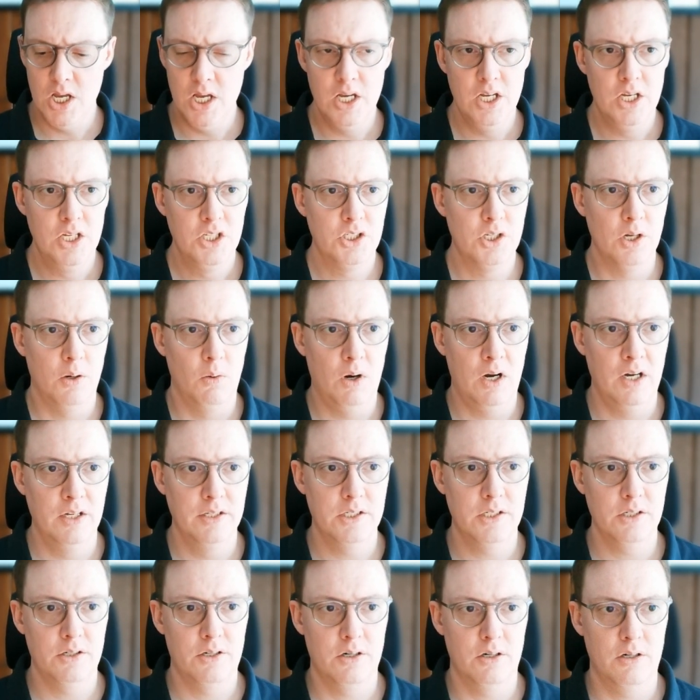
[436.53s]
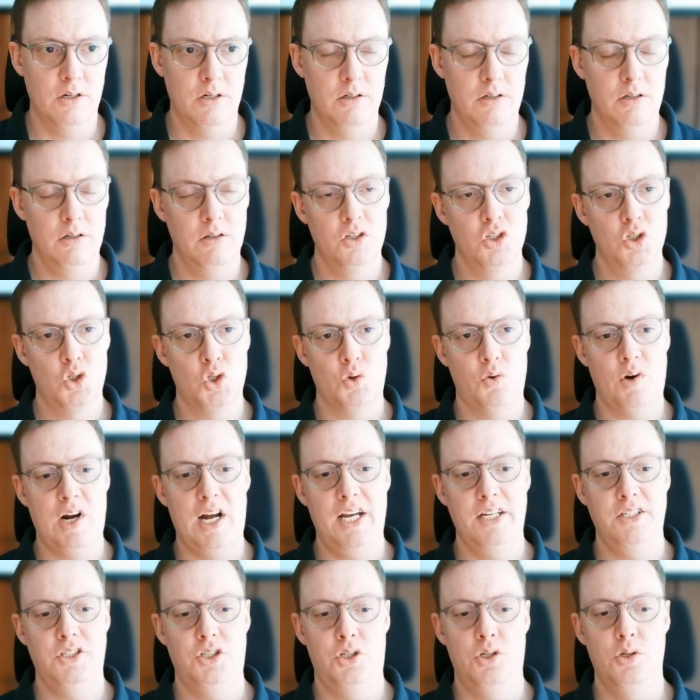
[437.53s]
So Unzicker
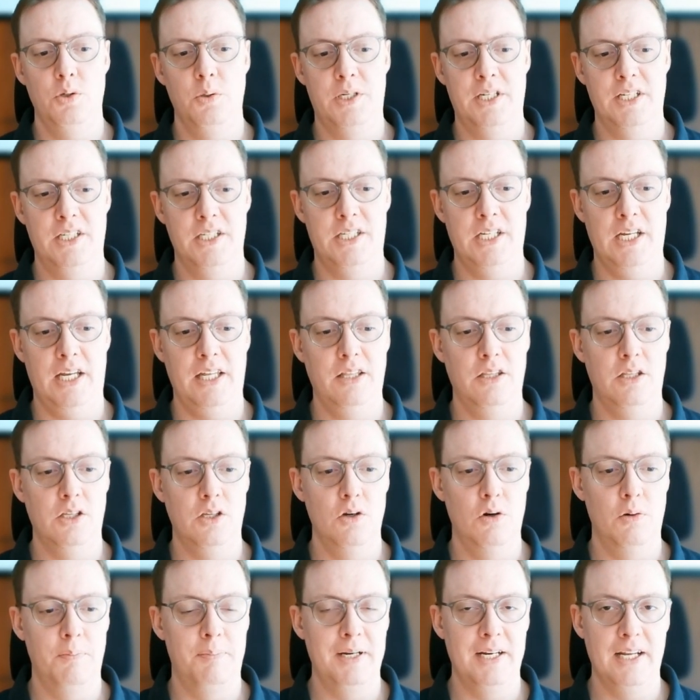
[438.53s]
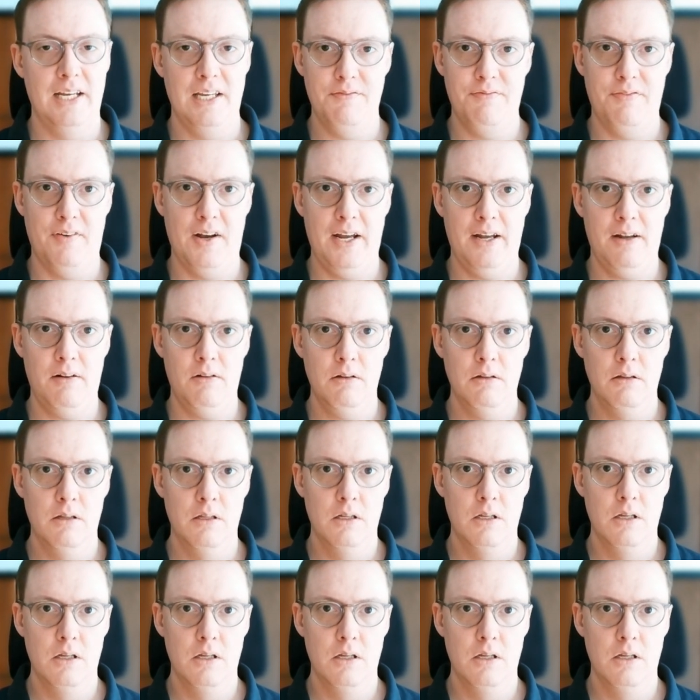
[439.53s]
tries to contend the open a file.